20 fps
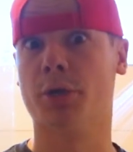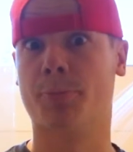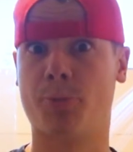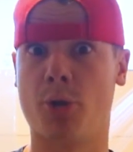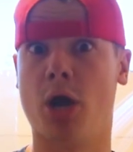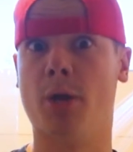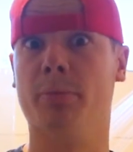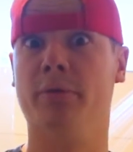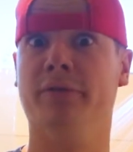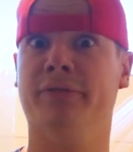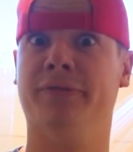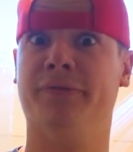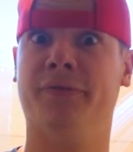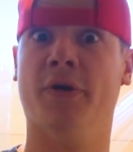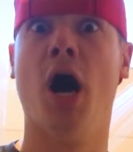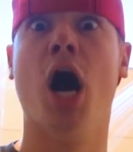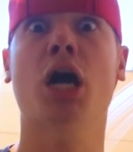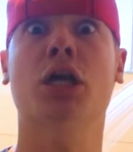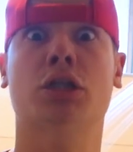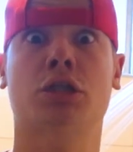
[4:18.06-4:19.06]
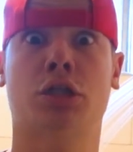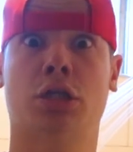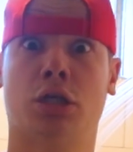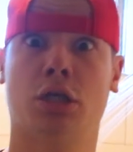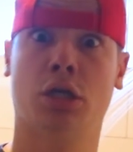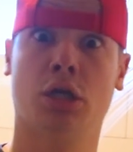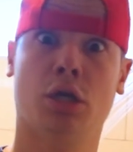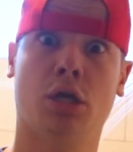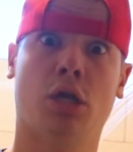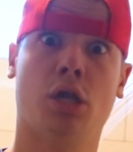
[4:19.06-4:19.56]
you're probably
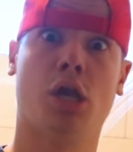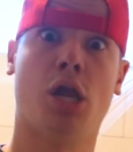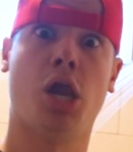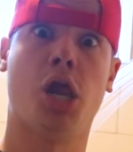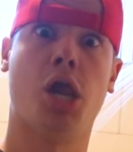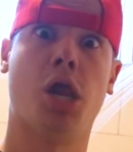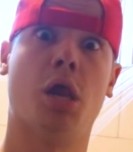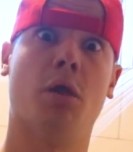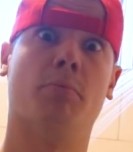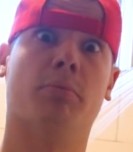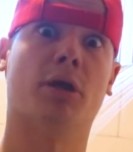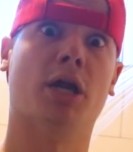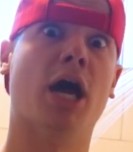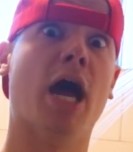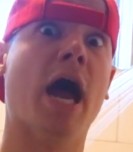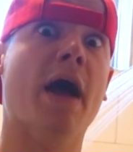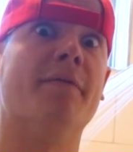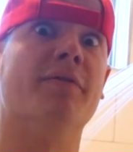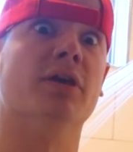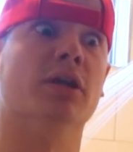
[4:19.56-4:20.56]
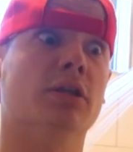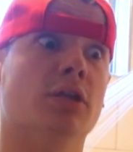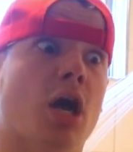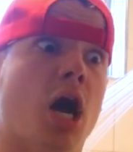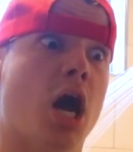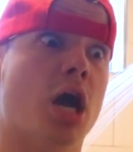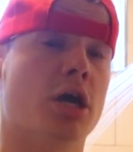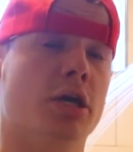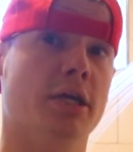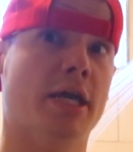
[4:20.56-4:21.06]
fucked. But I haven't
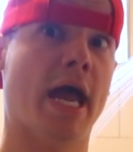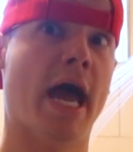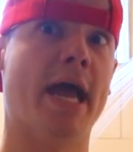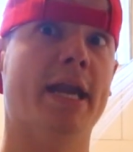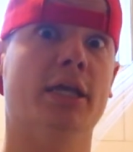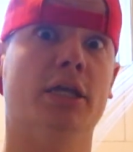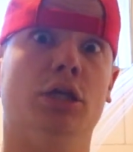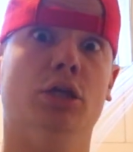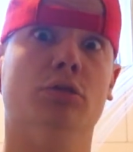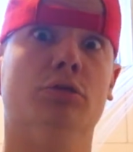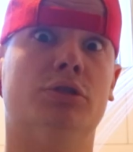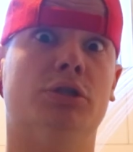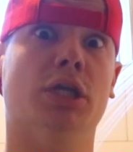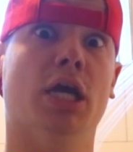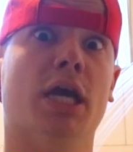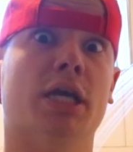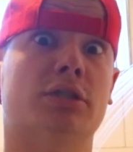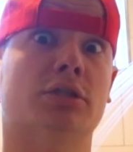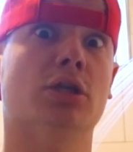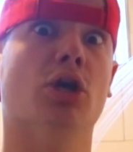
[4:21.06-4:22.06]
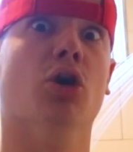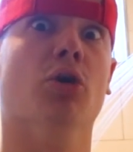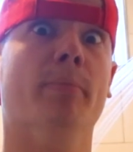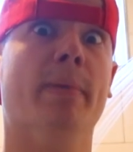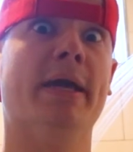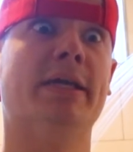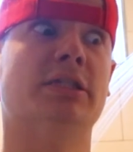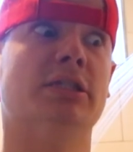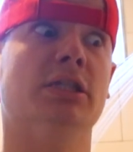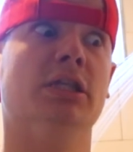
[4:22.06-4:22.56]
already had a huge dick, so it
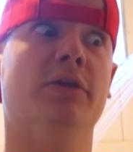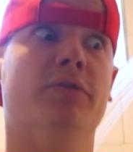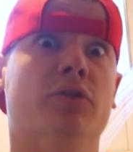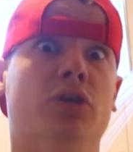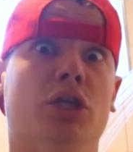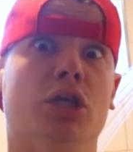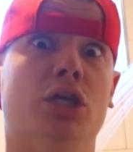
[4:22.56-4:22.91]
makes it even